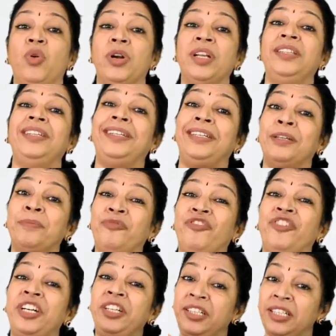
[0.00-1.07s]
what are the
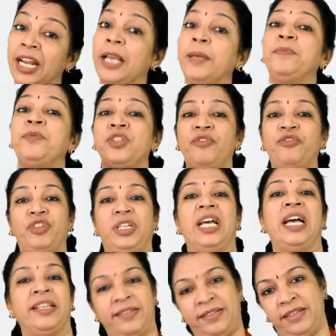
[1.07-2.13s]
different types of
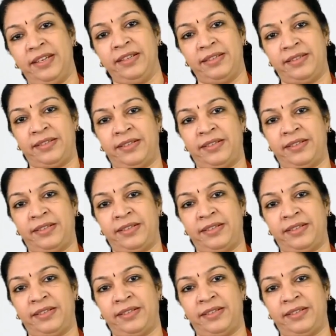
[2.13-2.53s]
taxes.